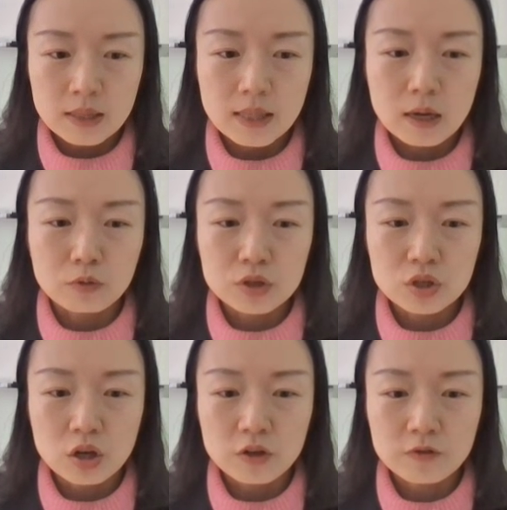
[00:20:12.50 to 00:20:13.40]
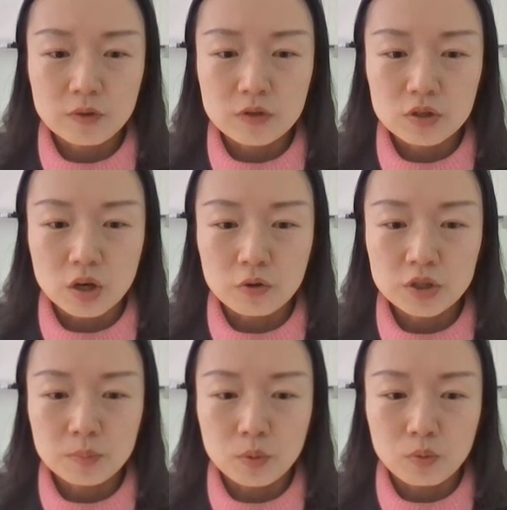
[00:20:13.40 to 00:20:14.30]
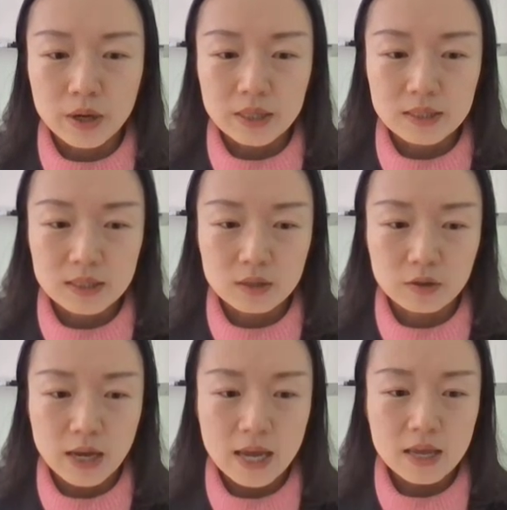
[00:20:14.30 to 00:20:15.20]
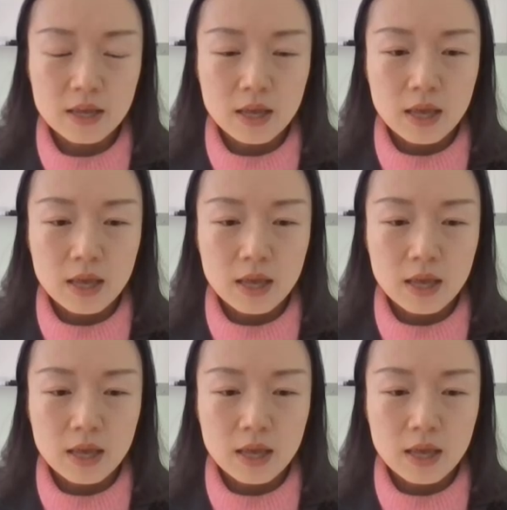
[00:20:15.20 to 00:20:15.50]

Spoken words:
Then we start from this origin point, okay?